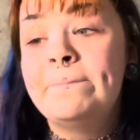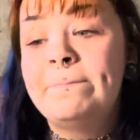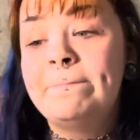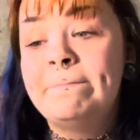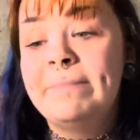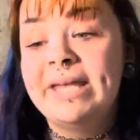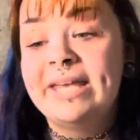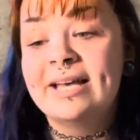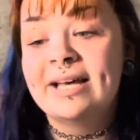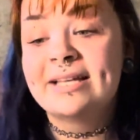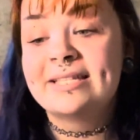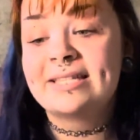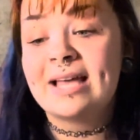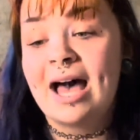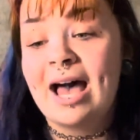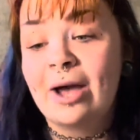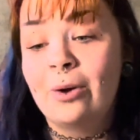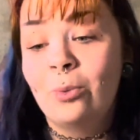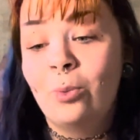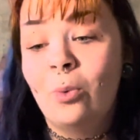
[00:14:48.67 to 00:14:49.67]
because
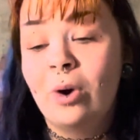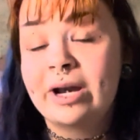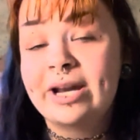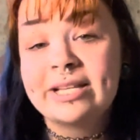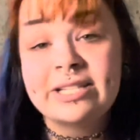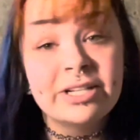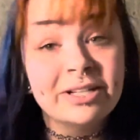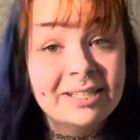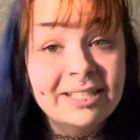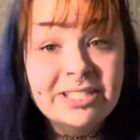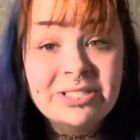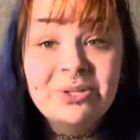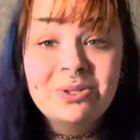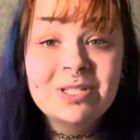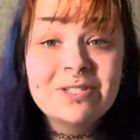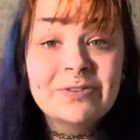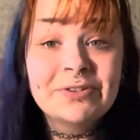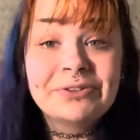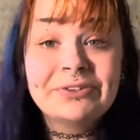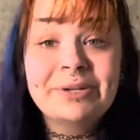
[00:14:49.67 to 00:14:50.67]
I wanted to at least do
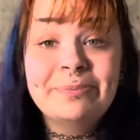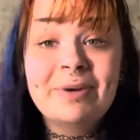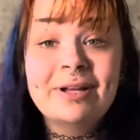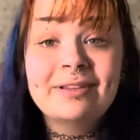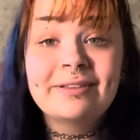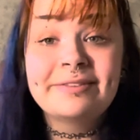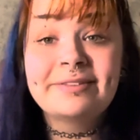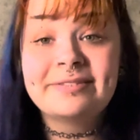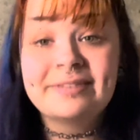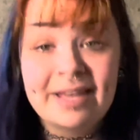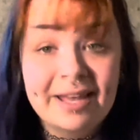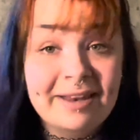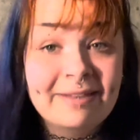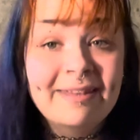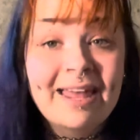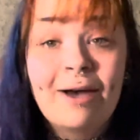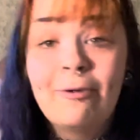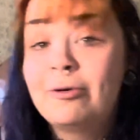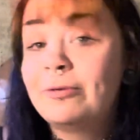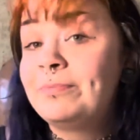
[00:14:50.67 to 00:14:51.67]
this for three months and
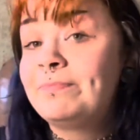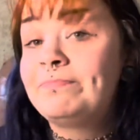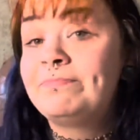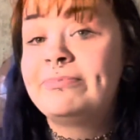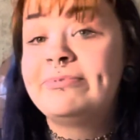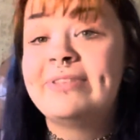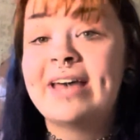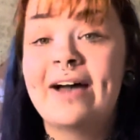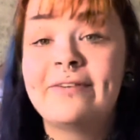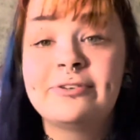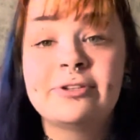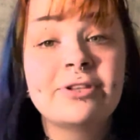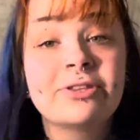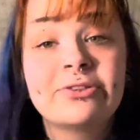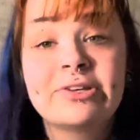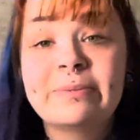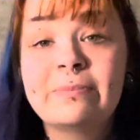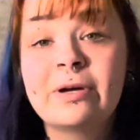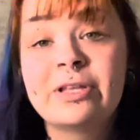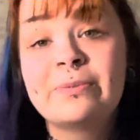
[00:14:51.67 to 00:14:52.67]
that would after the
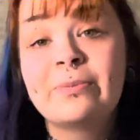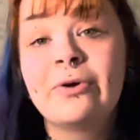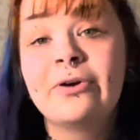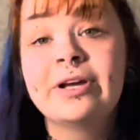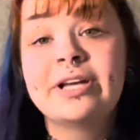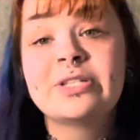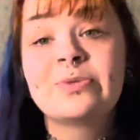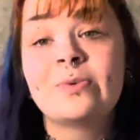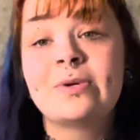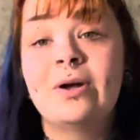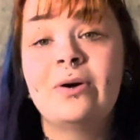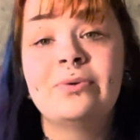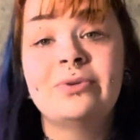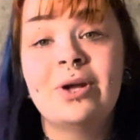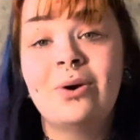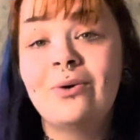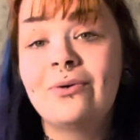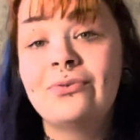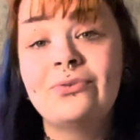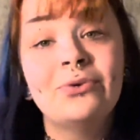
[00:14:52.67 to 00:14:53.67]
three month mark is when I'll
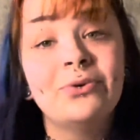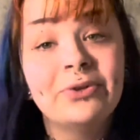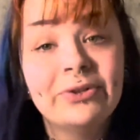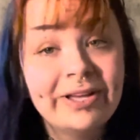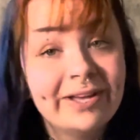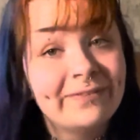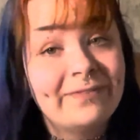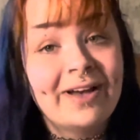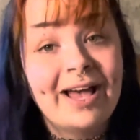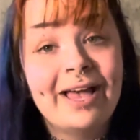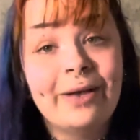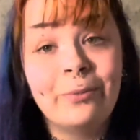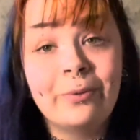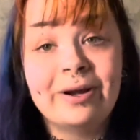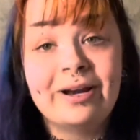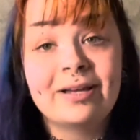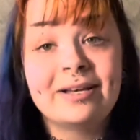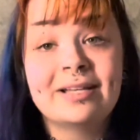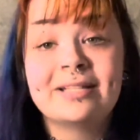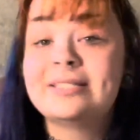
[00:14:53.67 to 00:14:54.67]
know fully if I
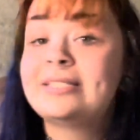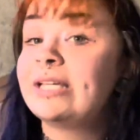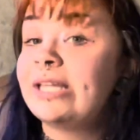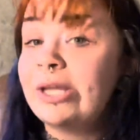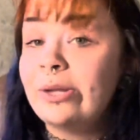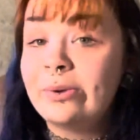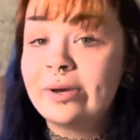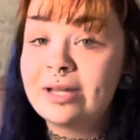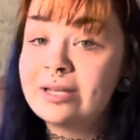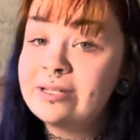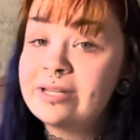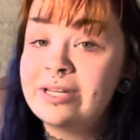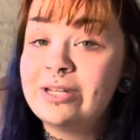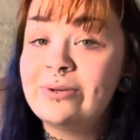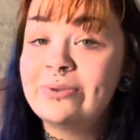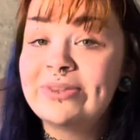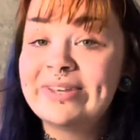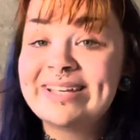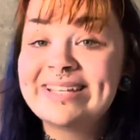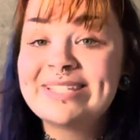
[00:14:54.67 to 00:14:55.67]
want to continue
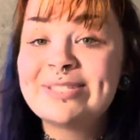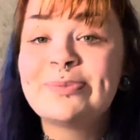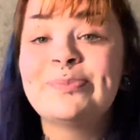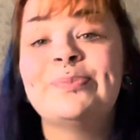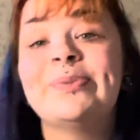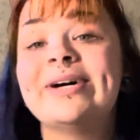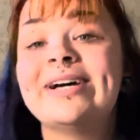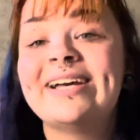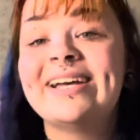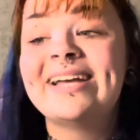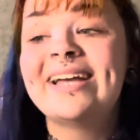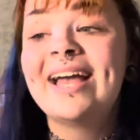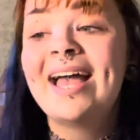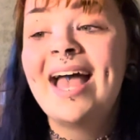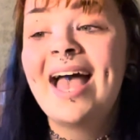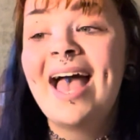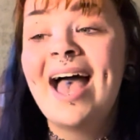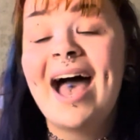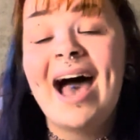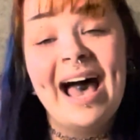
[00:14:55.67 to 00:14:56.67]
continue this but
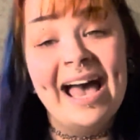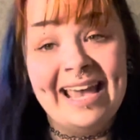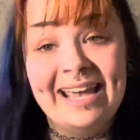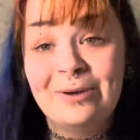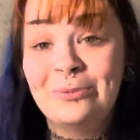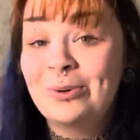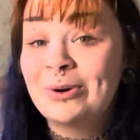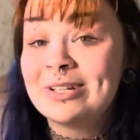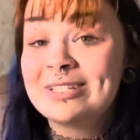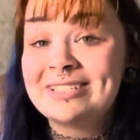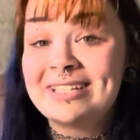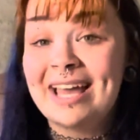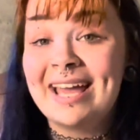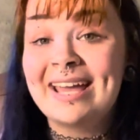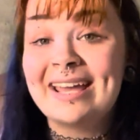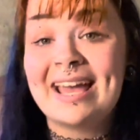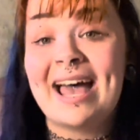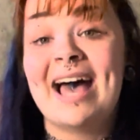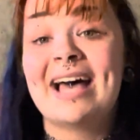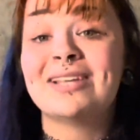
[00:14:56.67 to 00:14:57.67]
I will
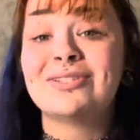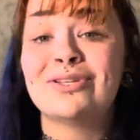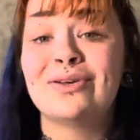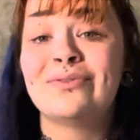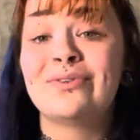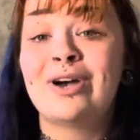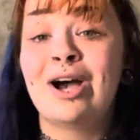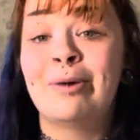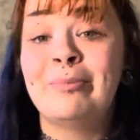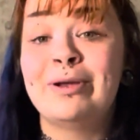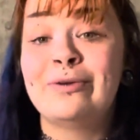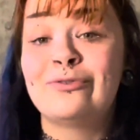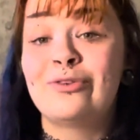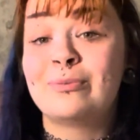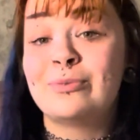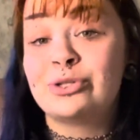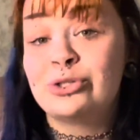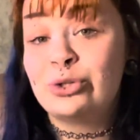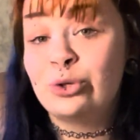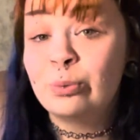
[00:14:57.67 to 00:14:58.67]
say as of coming
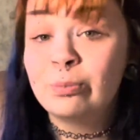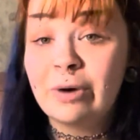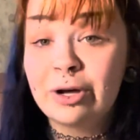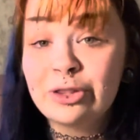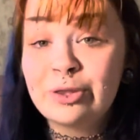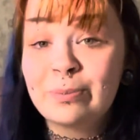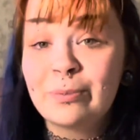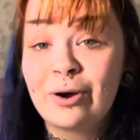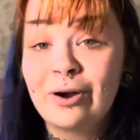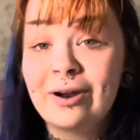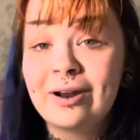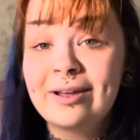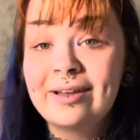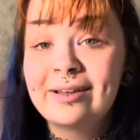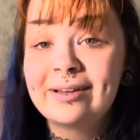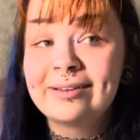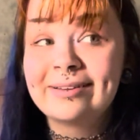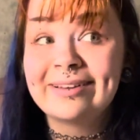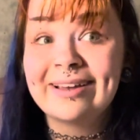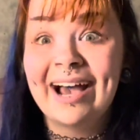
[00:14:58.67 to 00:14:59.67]
from a two month mark
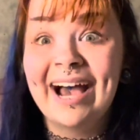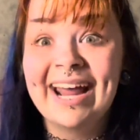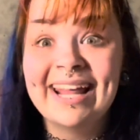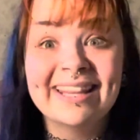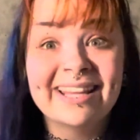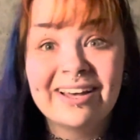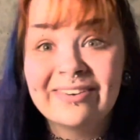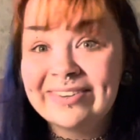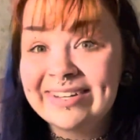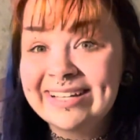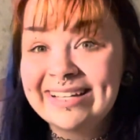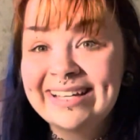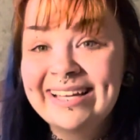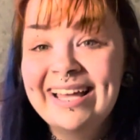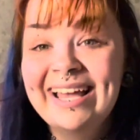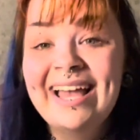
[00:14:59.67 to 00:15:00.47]
I love it